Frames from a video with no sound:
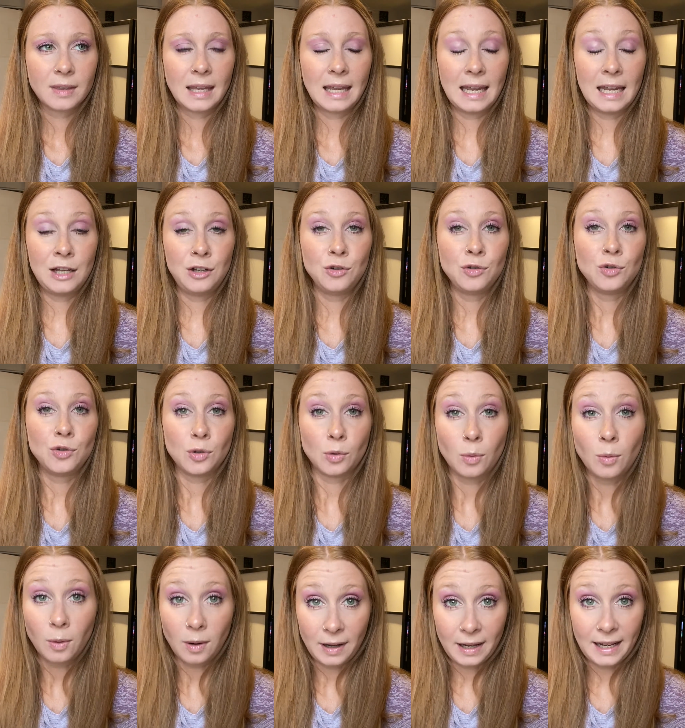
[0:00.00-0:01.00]

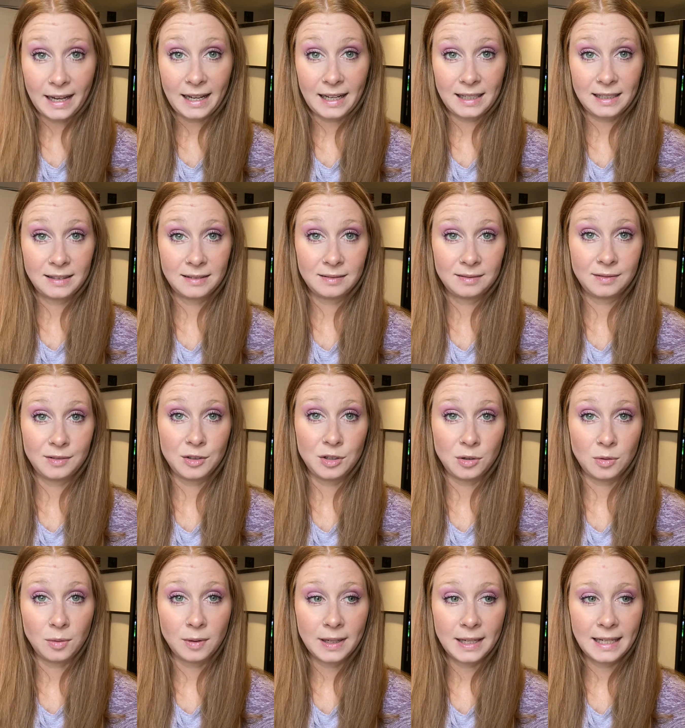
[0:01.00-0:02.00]
enjoy
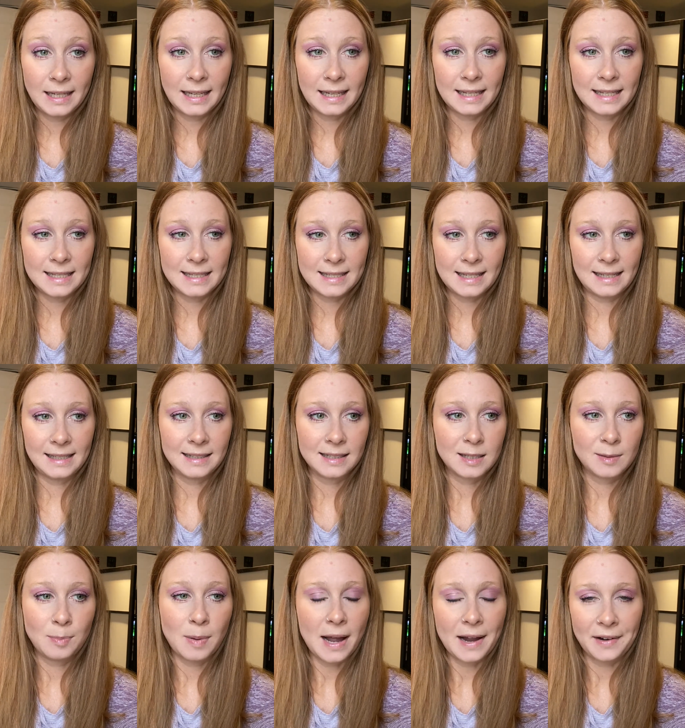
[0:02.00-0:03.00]
doing, is
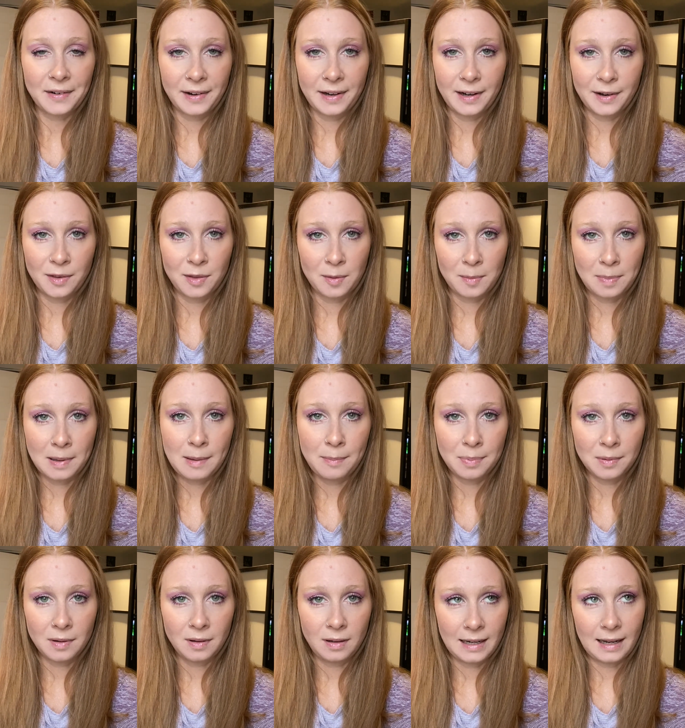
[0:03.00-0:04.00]
inspiring other
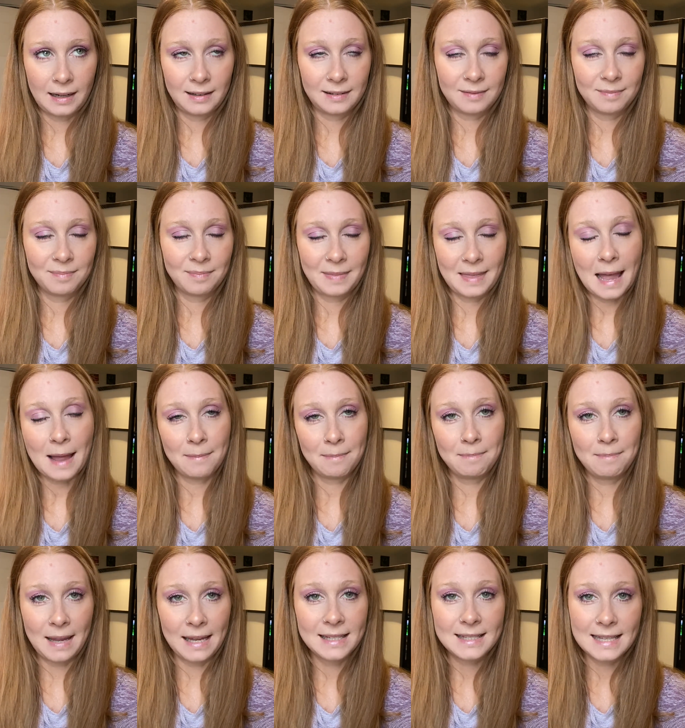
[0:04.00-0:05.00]
people. Like, that
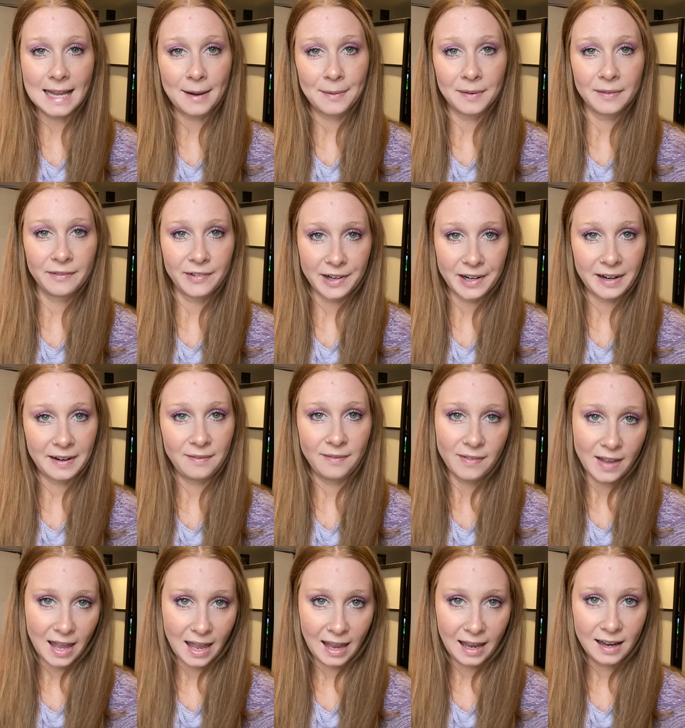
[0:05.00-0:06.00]
may sound very
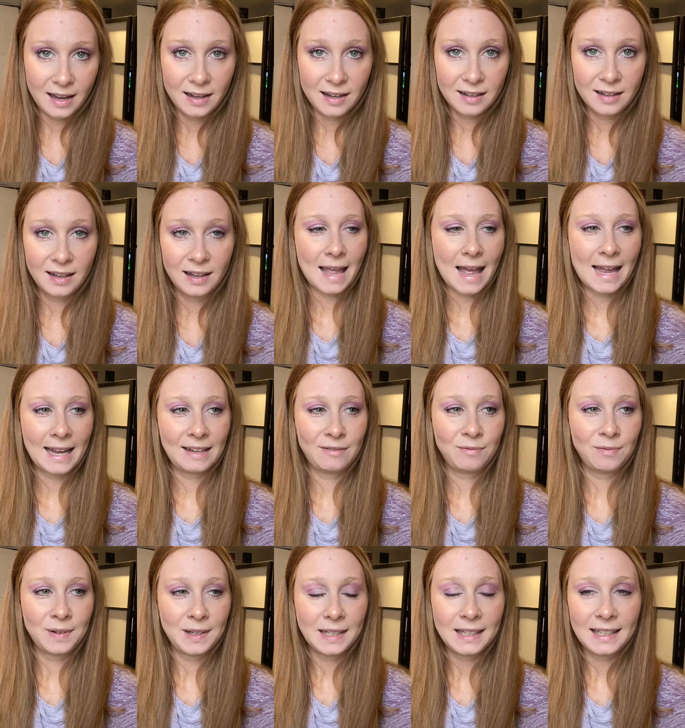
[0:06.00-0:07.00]
vague. I
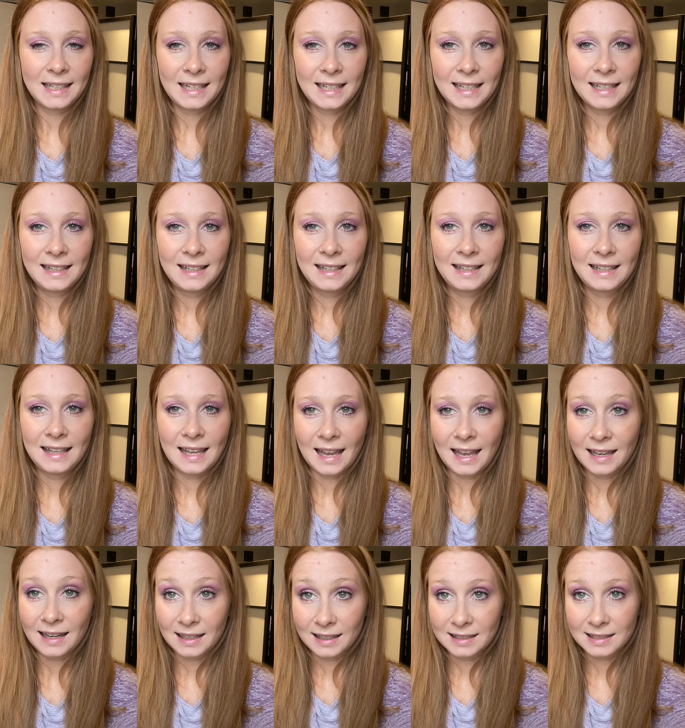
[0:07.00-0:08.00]
really
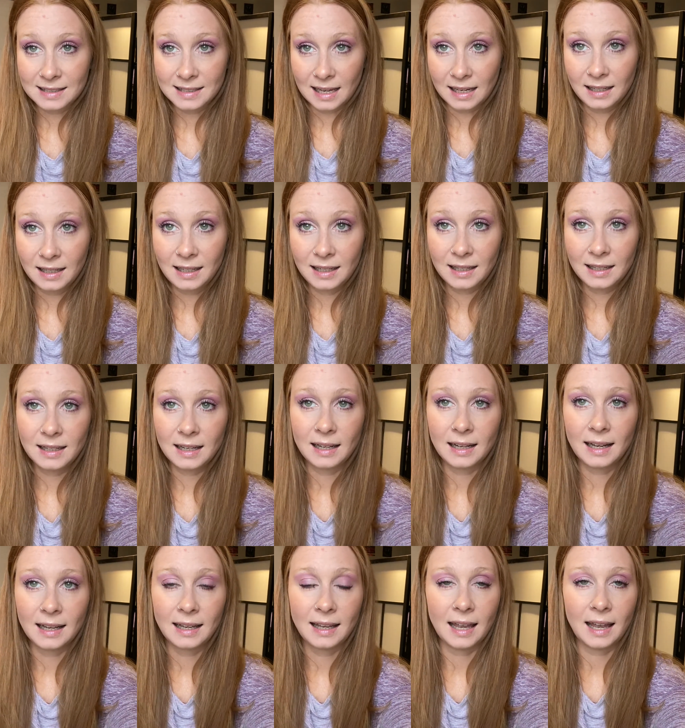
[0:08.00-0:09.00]
get excited and
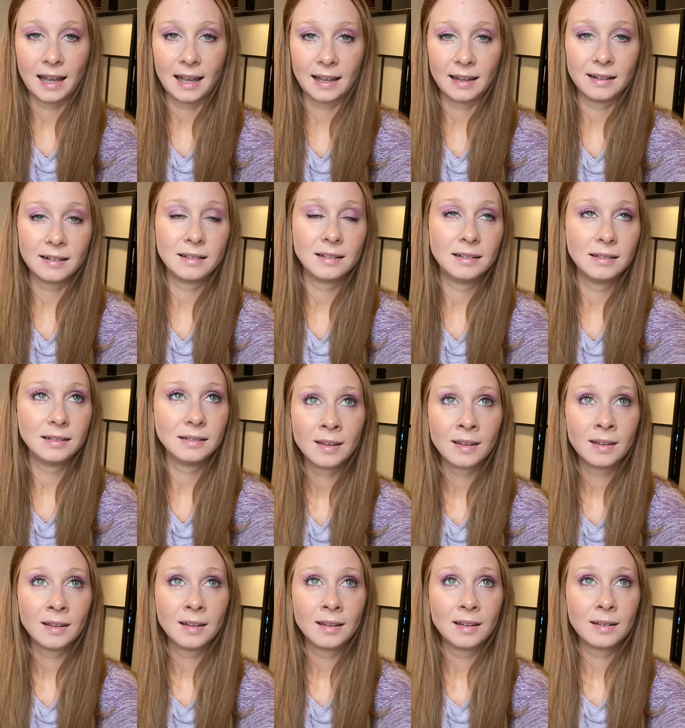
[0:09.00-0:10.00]
I get
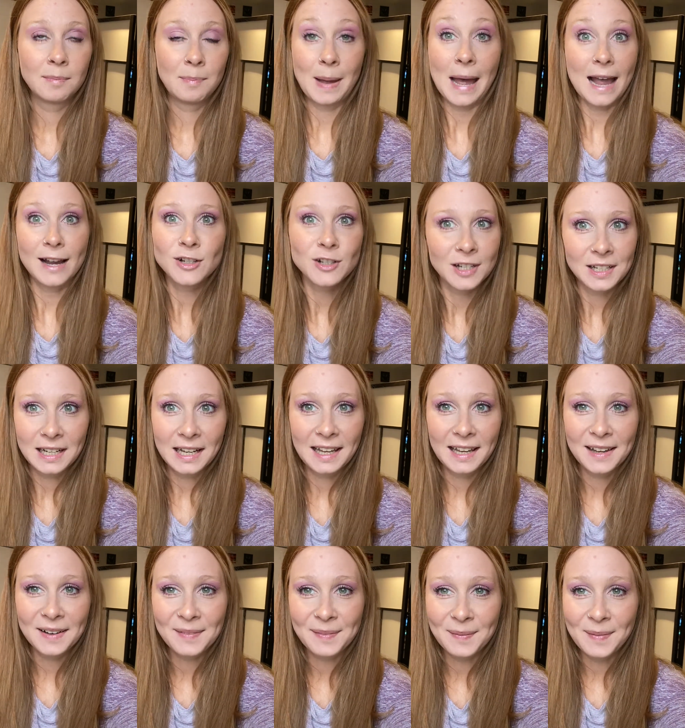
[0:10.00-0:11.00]

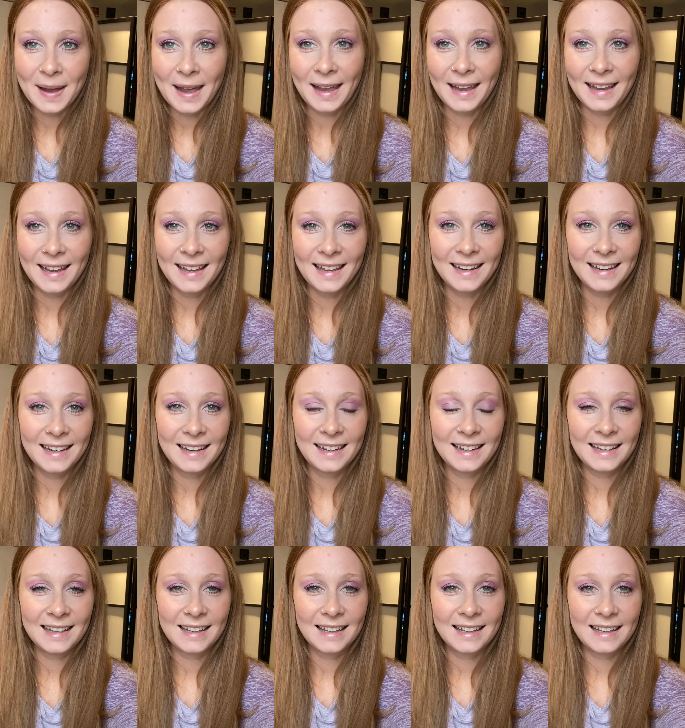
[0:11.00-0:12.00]
passionate
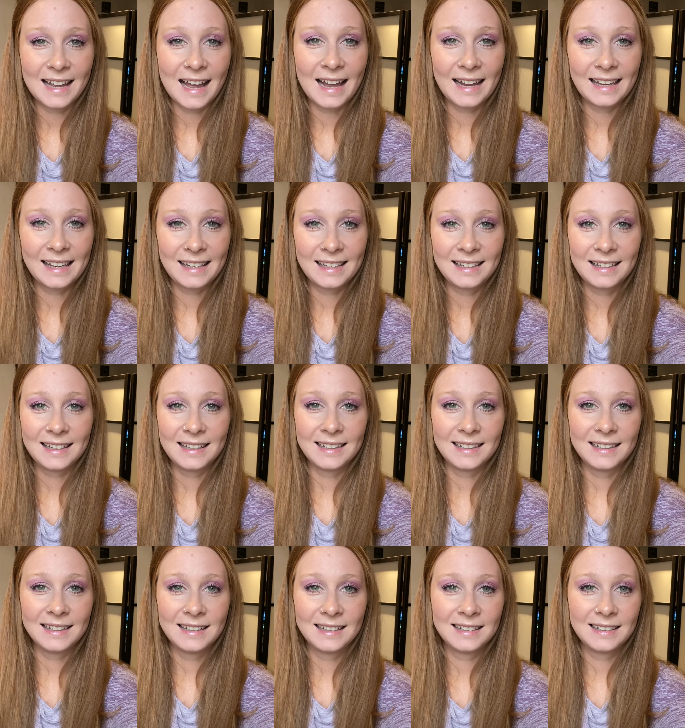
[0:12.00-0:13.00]
when I
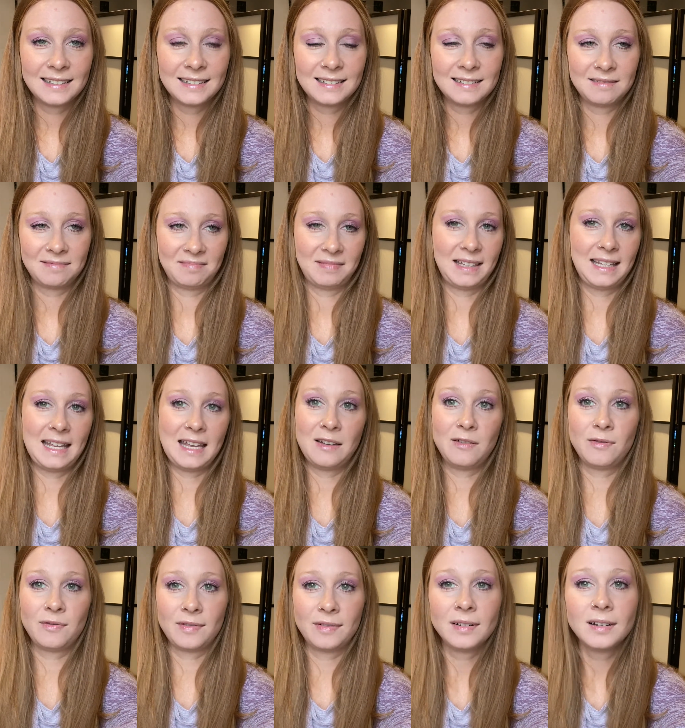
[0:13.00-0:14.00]
can
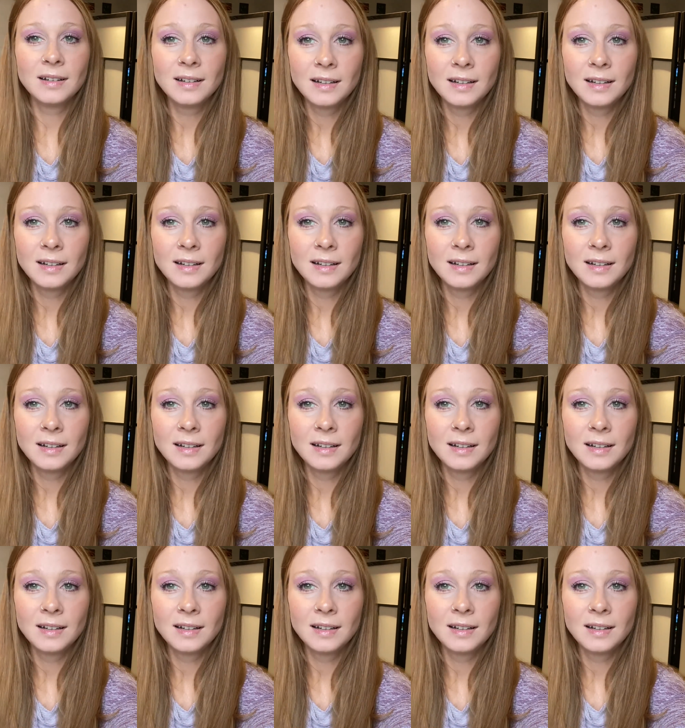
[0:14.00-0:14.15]
give